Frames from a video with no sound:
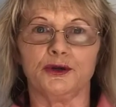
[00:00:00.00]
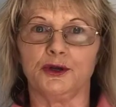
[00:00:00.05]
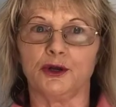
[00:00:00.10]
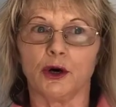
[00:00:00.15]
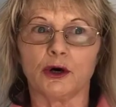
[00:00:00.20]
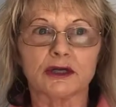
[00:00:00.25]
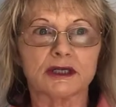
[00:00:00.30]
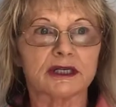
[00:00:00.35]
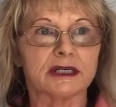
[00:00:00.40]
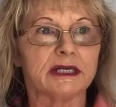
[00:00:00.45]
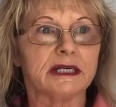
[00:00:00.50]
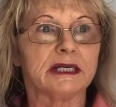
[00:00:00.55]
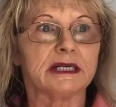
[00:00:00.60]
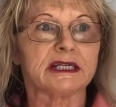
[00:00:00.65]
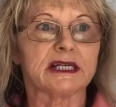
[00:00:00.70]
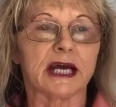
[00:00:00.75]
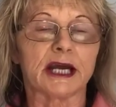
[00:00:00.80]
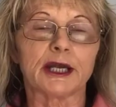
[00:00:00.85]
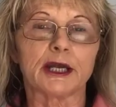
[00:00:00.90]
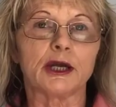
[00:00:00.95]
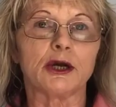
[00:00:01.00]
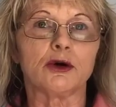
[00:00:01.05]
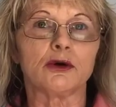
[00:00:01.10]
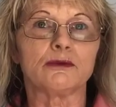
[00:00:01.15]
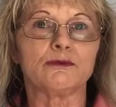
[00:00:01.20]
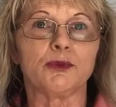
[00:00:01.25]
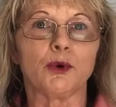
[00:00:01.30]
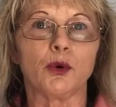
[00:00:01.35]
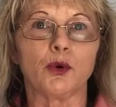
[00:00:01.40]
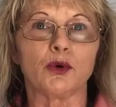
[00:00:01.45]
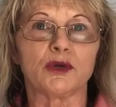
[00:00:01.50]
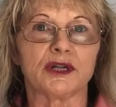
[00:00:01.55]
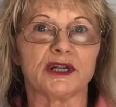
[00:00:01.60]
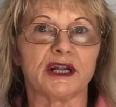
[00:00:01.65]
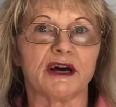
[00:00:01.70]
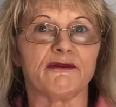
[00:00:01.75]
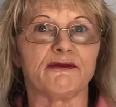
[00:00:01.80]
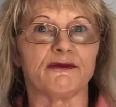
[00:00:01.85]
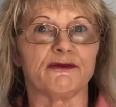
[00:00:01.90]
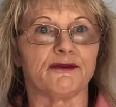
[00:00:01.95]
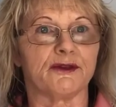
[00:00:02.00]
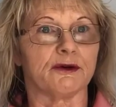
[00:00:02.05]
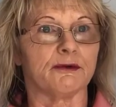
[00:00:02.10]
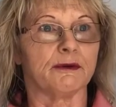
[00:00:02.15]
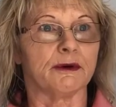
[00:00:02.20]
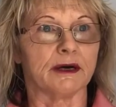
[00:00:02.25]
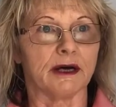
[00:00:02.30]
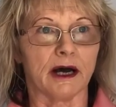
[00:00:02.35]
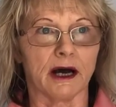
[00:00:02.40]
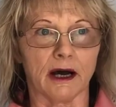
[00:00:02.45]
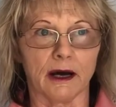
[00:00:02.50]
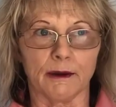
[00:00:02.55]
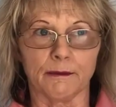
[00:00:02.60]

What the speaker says: not taking on board enough of the